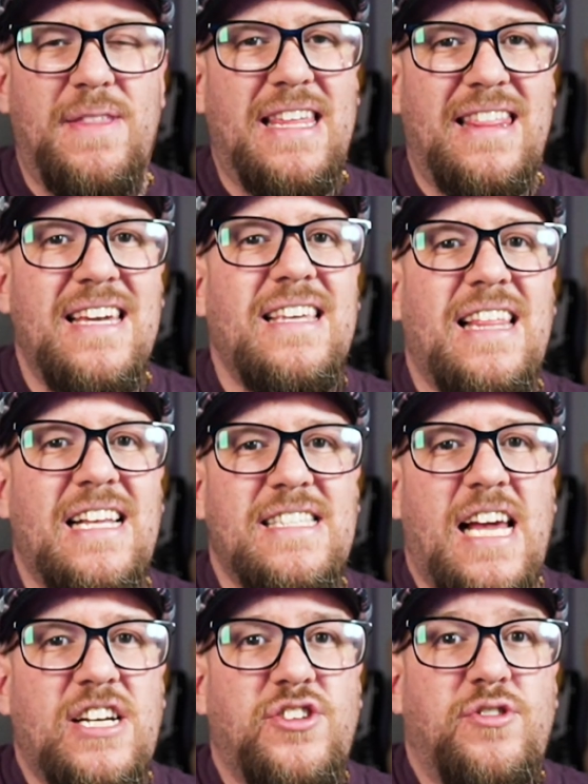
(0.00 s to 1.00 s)
they think that's
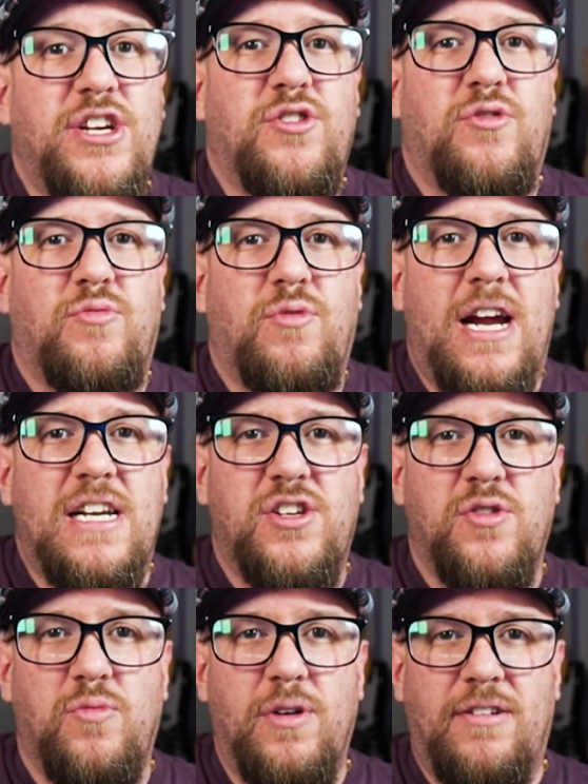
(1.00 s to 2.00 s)
actually your right
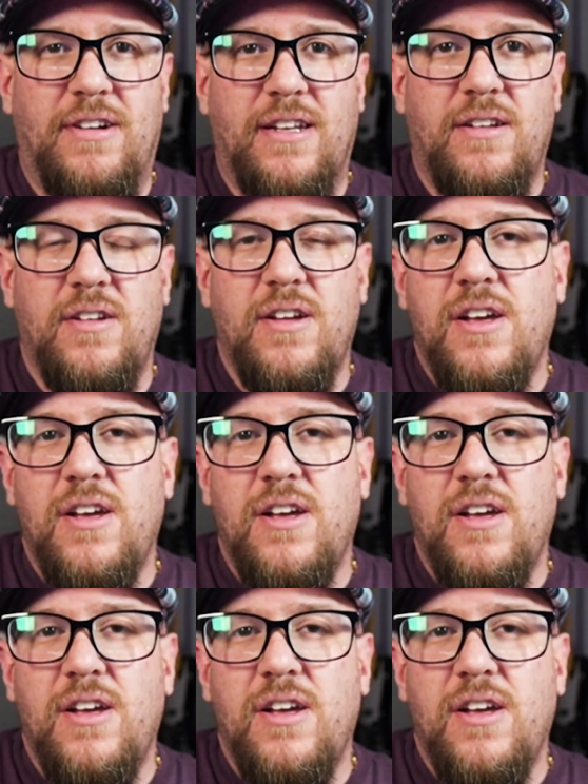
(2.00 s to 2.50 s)
to will it.